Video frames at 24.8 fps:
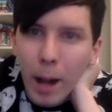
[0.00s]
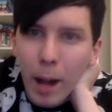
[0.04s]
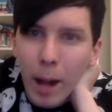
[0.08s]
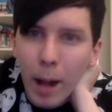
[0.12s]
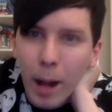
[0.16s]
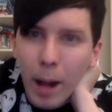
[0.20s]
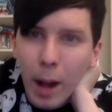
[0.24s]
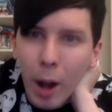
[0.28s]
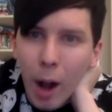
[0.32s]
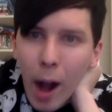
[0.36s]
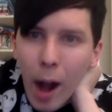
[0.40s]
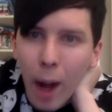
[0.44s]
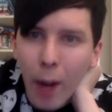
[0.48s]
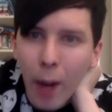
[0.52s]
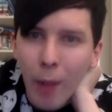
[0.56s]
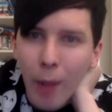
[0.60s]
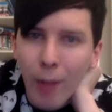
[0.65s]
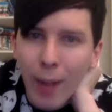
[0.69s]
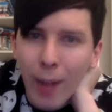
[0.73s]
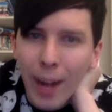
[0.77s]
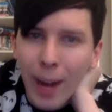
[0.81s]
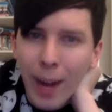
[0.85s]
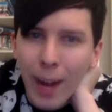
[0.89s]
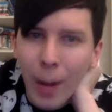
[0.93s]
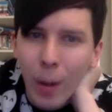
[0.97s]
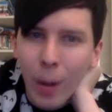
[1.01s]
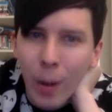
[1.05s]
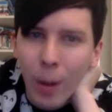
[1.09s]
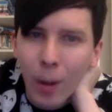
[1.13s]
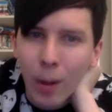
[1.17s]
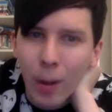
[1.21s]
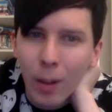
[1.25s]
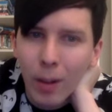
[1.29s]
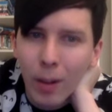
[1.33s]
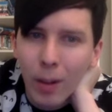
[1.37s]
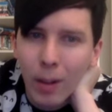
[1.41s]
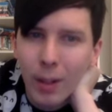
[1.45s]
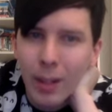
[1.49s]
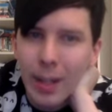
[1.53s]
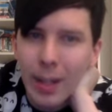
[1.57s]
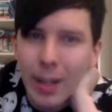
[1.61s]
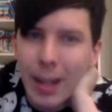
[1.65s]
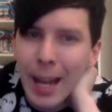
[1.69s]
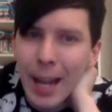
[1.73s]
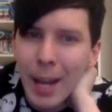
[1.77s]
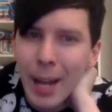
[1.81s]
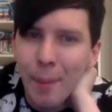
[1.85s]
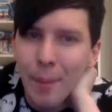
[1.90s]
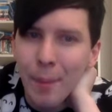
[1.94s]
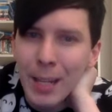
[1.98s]
However Howell,
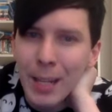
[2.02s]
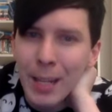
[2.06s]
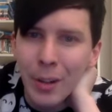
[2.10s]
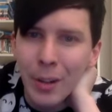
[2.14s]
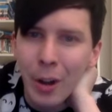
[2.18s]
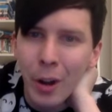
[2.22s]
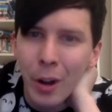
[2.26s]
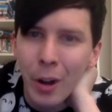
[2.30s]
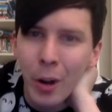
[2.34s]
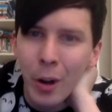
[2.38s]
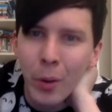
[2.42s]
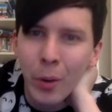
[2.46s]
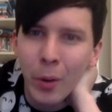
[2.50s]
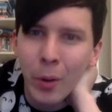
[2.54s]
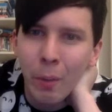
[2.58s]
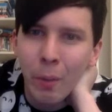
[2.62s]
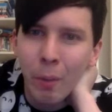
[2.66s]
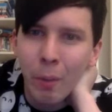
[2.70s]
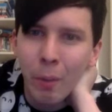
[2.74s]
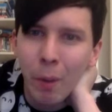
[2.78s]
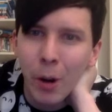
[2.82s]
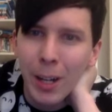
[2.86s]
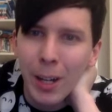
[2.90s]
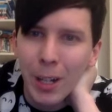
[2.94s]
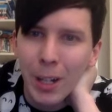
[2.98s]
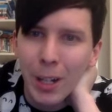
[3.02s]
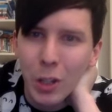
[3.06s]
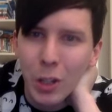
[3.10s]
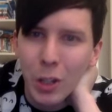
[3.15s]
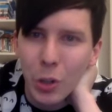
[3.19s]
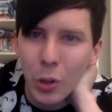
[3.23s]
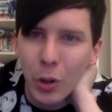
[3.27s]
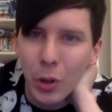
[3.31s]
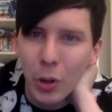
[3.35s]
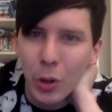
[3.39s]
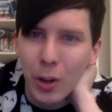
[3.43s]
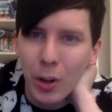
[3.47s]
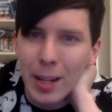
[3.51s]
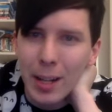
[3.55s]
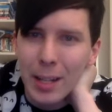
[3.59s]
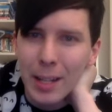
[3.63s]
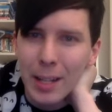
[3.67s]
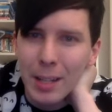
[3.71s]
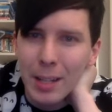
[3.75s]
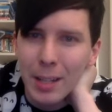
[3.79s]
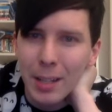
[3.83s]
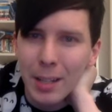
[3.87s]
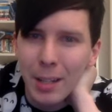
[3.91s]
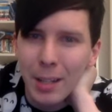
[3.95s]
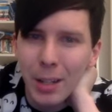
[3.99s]
Kay Amino, Monica
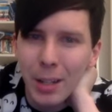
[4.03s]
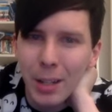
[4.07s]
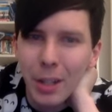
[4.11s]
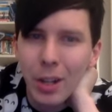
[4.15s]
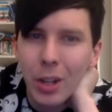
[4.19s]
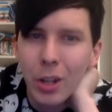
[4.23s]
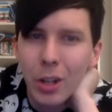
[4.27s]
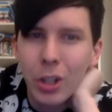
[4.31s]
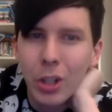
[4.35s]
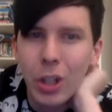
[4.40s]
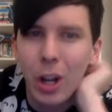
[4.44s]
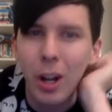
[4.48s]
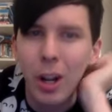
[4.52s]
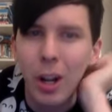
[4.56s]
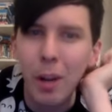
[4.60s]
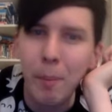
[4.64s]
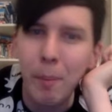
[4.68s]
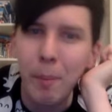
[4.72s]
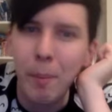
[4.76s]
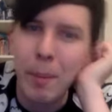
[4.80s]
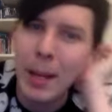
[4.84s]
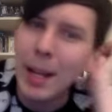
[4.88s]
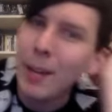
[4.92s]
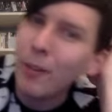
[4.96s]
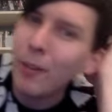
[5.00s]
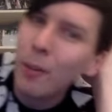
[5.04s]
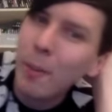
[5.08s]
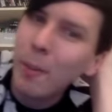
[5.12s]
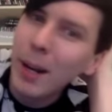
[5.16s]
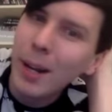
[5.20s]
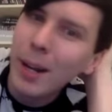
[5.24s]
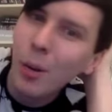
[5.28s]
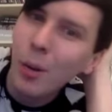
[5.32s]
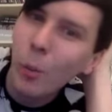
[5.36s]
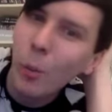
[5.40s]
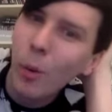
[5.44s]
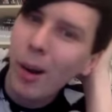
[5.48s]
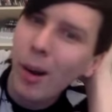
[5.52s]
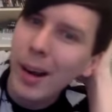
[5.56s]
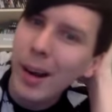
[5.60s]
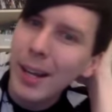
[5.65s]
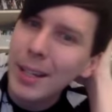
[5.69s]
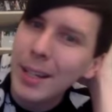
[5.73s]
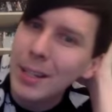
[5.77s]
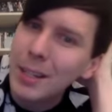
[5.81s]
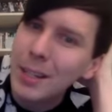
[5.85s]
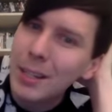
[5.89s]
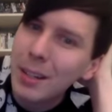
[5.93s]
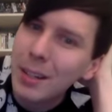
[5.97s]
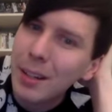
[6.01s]
Soares, Charlotte P, Rebecca
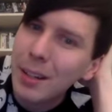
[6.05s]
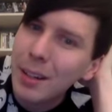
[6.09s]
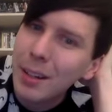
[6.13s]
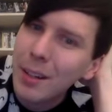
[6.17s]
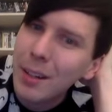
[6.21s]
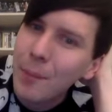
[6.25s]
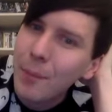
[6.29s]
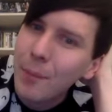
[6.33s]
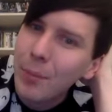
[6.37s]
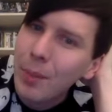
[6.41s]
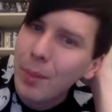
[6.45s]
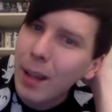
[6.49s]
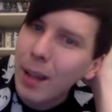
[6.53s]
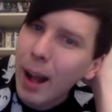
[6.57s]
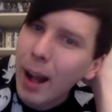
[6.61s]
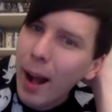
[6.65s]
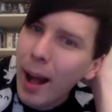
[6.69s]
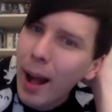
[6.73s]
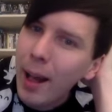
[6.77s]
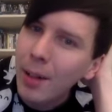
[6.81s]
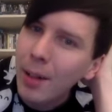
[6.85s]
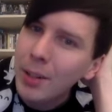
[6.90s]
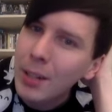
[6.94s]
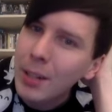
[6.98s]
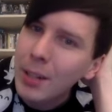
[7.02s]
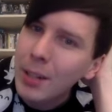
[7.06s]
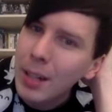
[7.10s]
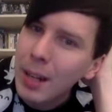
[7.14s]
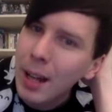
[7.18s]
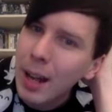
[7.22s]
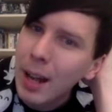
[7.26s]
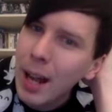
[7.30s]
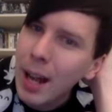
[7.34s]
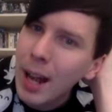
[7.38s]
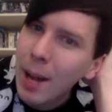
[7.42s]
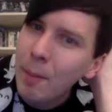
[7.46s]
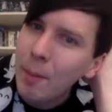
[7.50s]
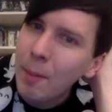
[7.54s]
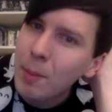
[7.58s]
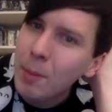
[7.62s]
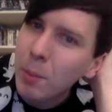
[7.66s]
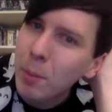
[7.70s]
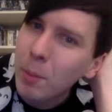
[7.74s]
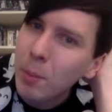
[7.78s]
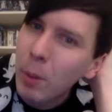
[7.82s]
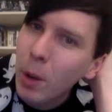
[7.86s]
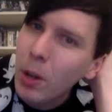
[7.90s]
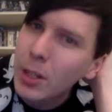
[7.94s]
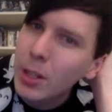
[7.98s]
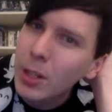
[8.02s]
White, Aldona Labs,
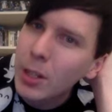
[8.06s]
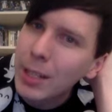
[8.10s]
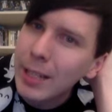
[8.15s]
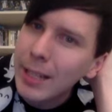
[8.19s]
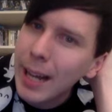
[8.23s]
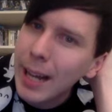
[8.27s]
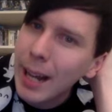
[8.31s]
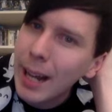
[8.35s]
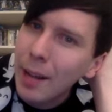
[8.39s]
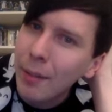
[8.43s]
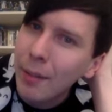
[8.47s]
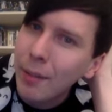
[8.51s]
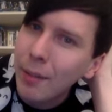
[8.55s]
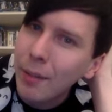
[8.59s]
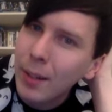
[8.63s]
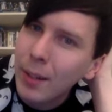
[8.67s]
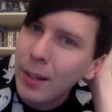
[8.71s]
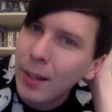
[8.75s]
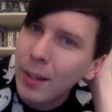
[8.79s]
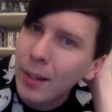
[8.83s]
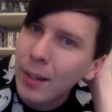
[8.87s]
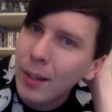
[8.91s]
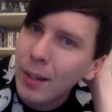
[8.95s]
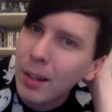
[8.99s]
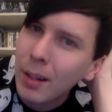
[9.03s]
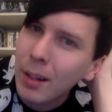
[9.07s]
Blondie Danville,